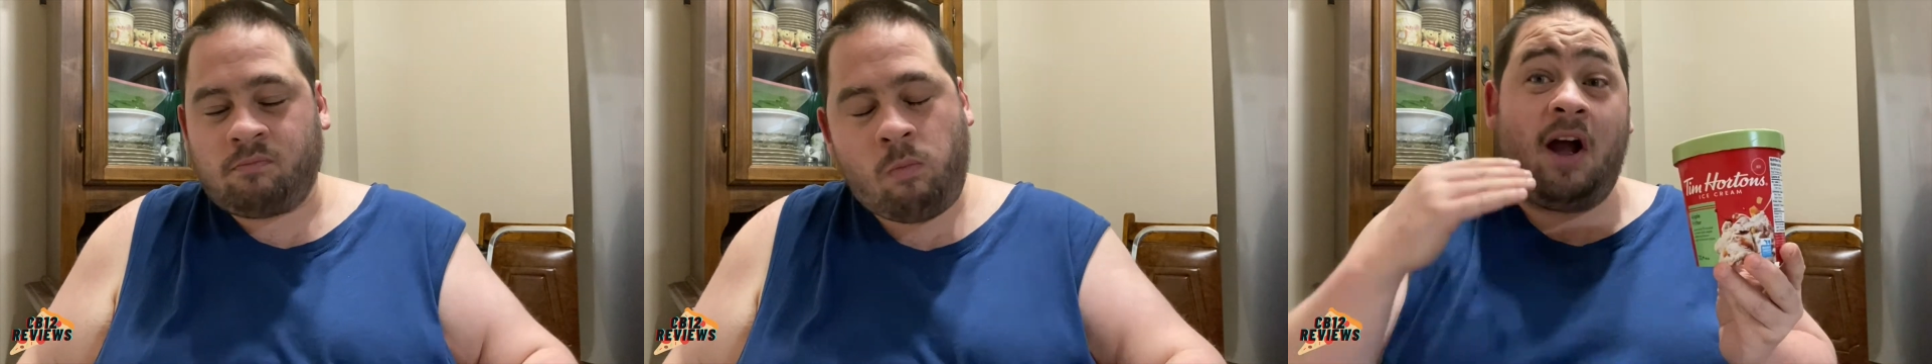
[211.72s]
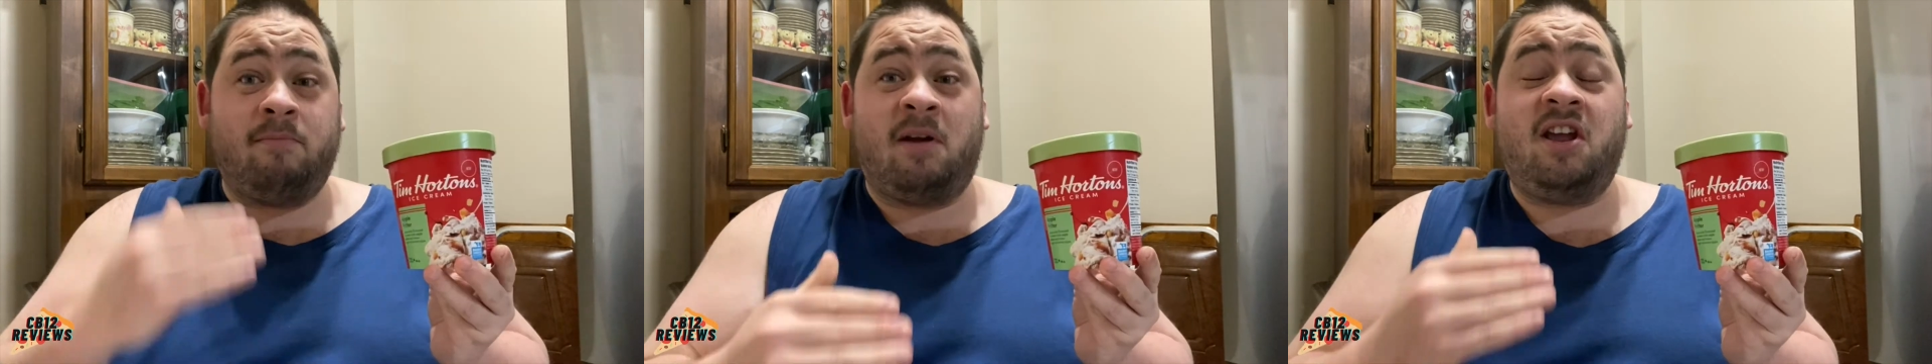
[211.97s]

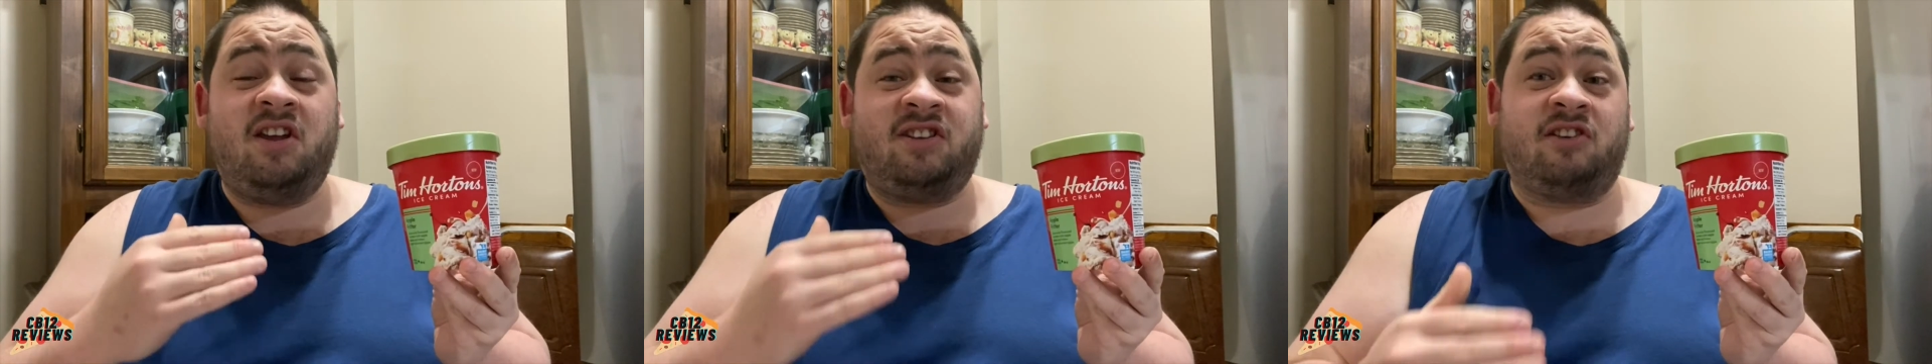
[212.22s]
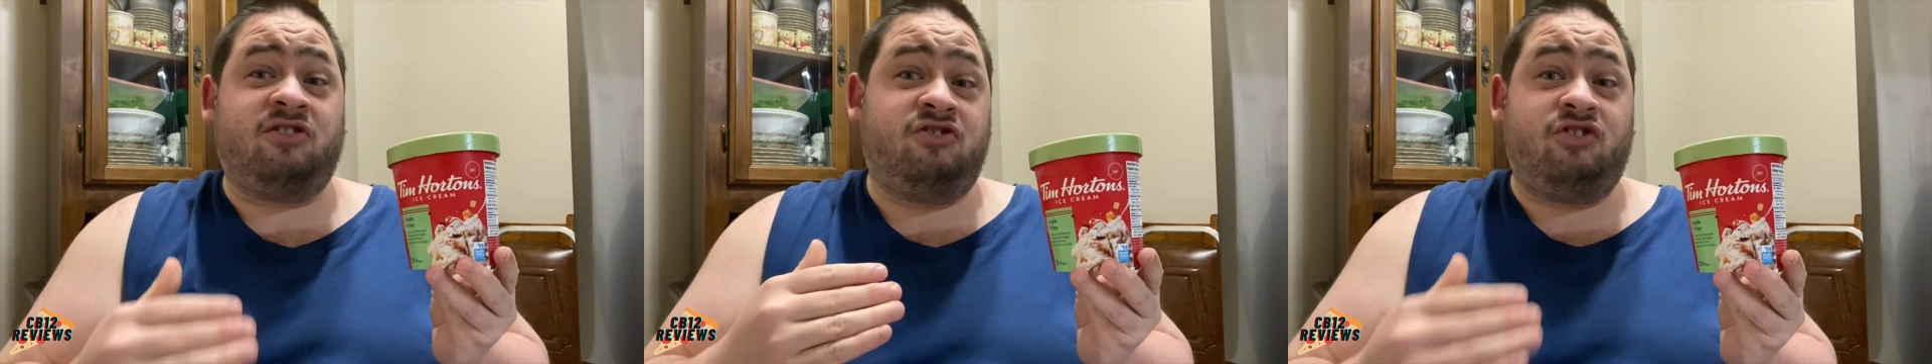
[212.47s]
I'm not
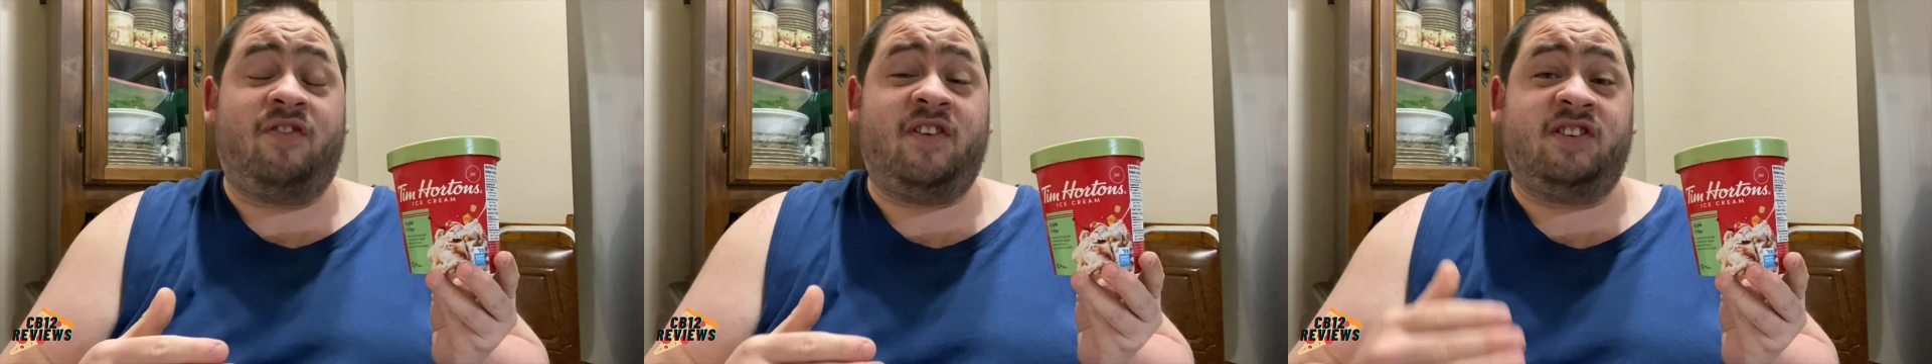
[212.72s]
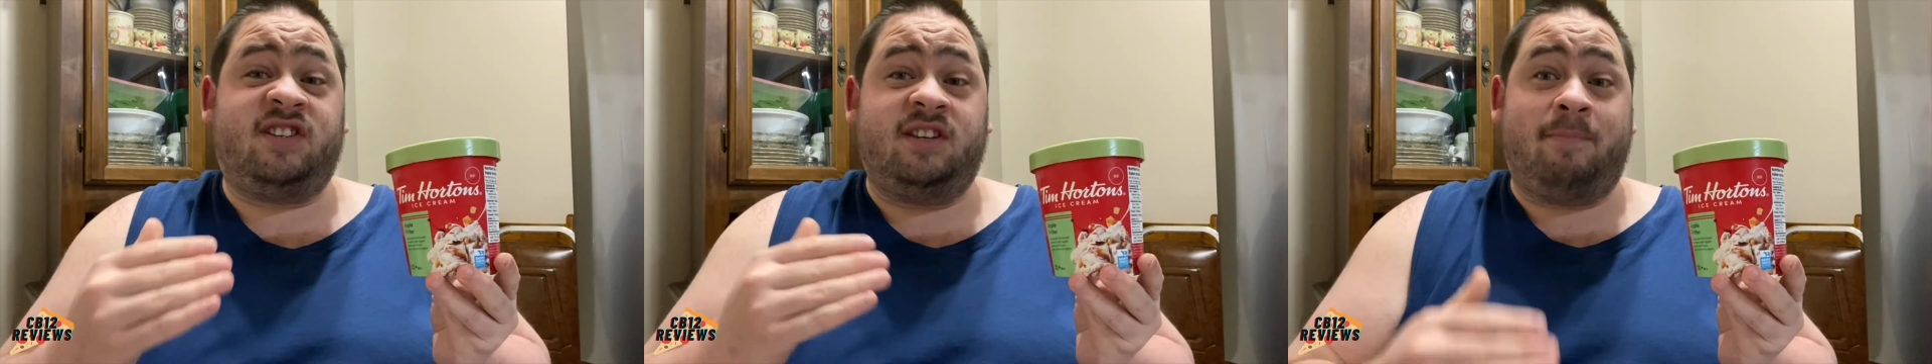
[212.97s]
exactly sure if
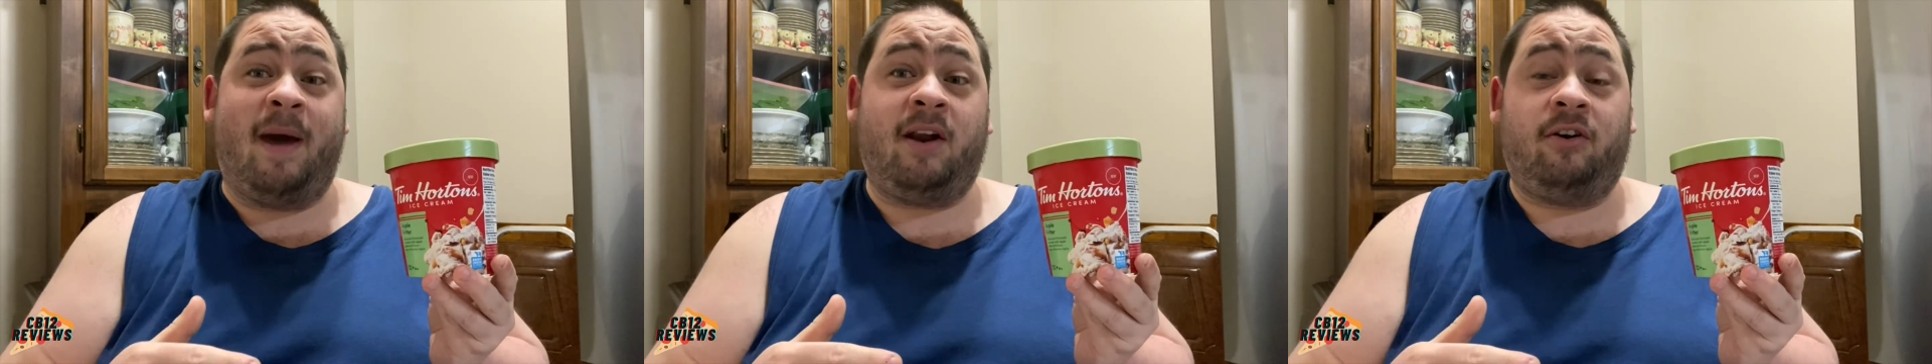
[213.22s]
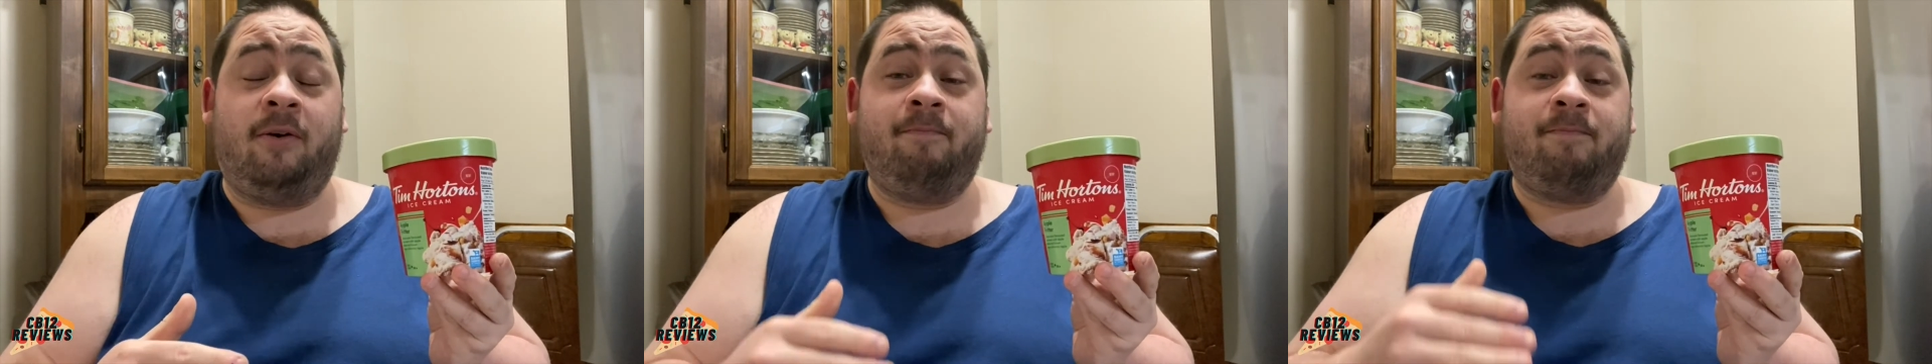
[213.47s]
it's this
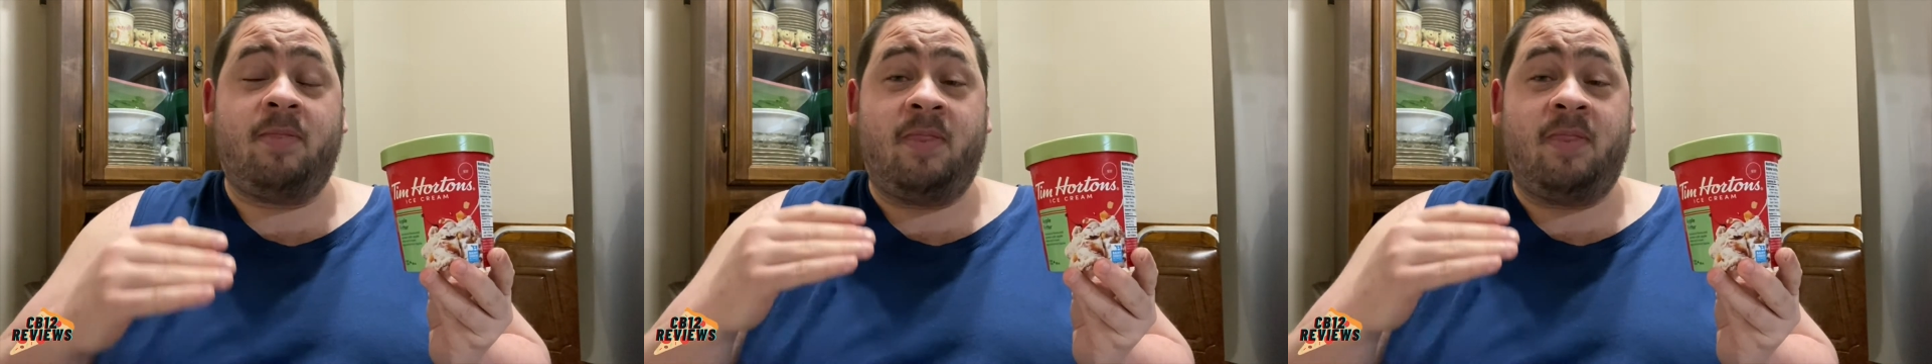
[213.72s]
better